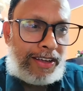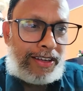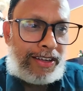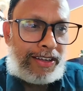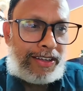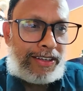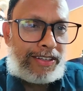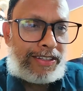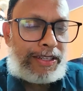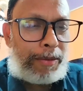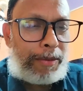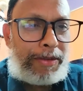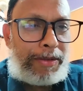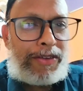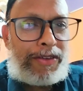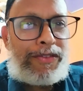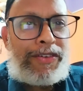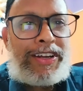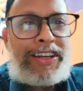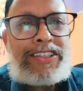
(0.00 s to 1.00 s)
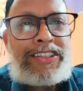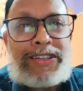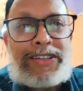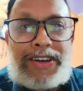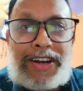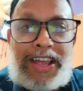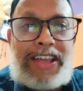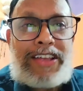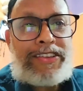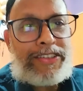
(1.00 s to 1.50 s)
something very
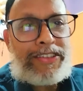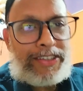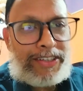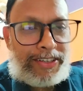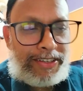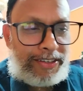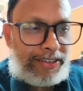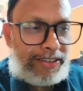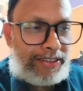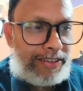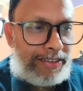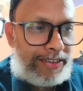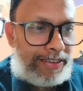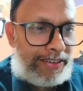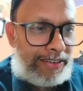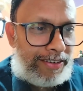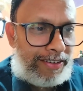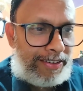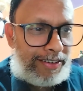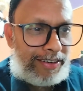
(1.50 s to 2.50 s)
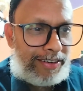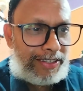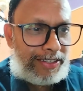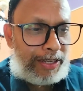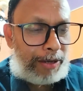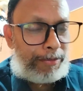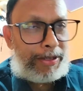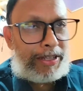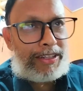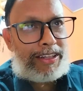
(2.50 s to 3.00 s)
strange,
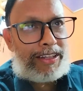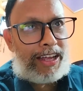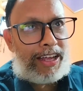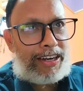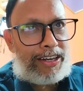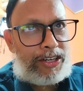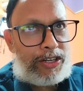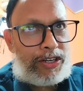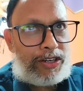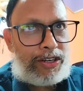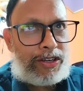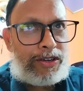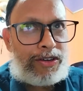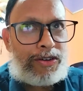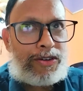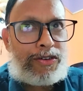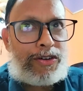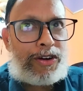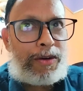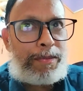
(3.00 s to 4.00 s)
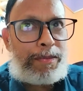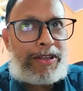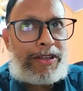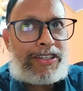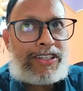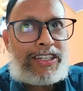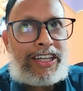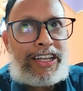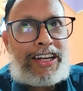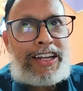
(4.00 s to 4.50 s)
something that could be
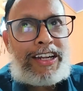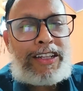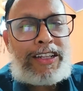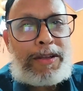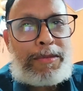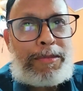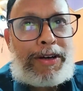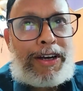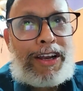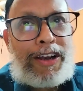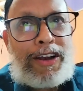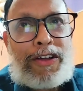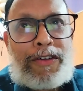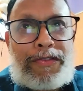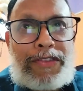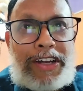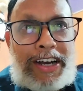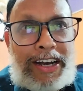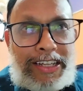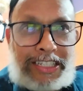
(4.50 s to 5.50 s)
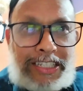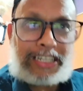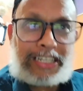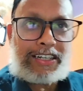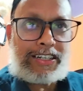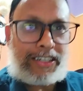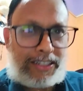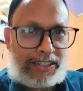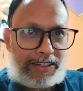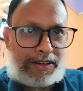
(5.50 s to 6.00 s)
seen in the middle of the desert
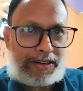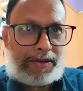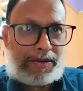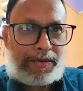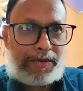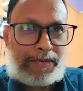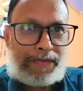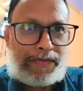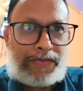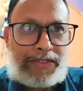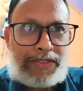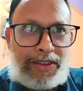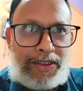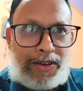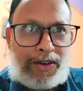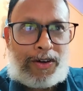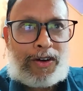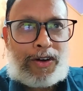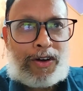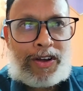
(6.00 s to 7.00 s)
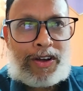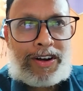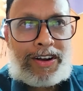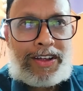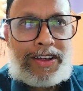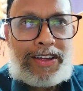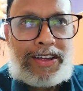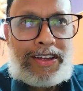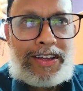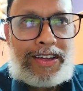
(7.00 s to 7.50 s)
or
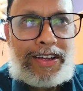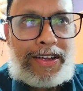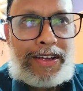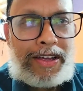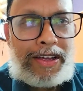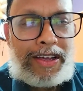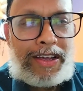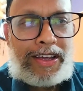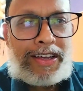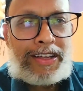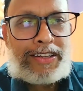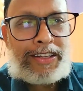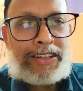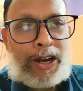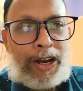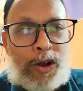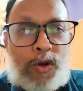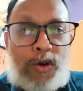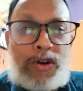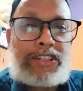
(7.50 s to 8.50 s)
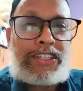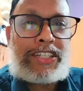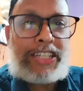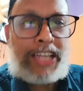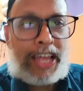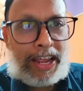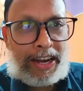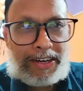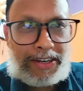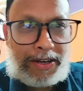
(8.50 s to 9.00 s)
the lone sand.